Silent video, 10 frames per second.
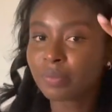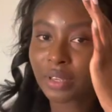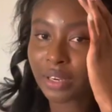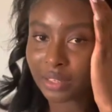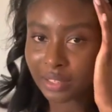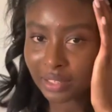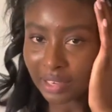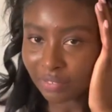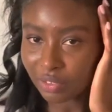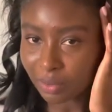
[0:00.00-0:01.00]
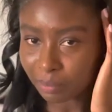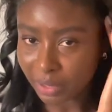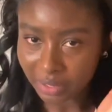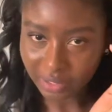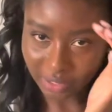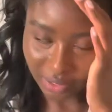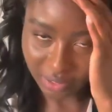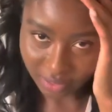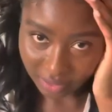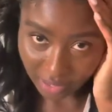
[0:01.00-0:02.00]
And I think after I'm done
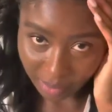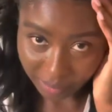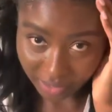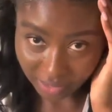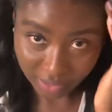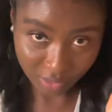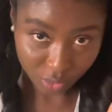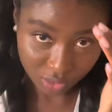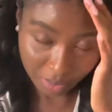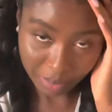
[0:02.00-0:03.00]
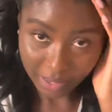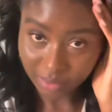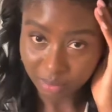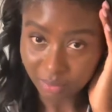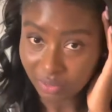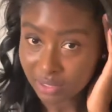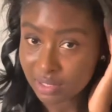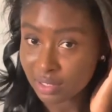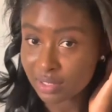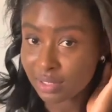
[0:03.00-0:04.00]
here, I'm going to go to the bathroom and fix
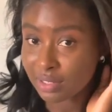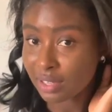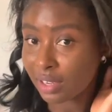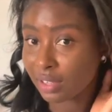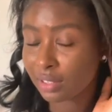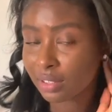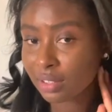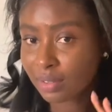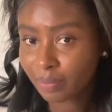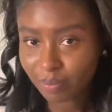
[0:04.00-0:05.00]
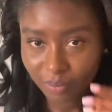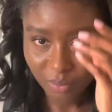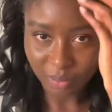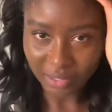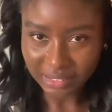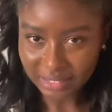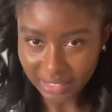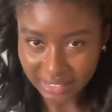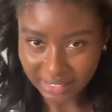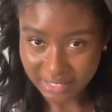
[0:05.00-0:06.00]
this because I, when I say
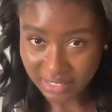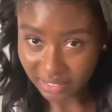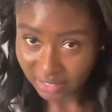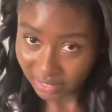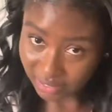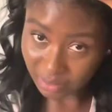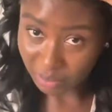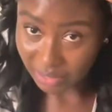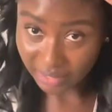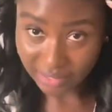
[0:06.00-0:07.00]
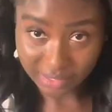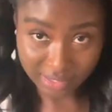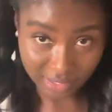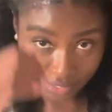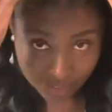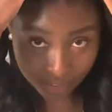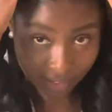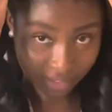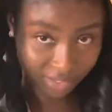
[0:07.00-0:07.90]
I can't see anything, I mean I can't see anything.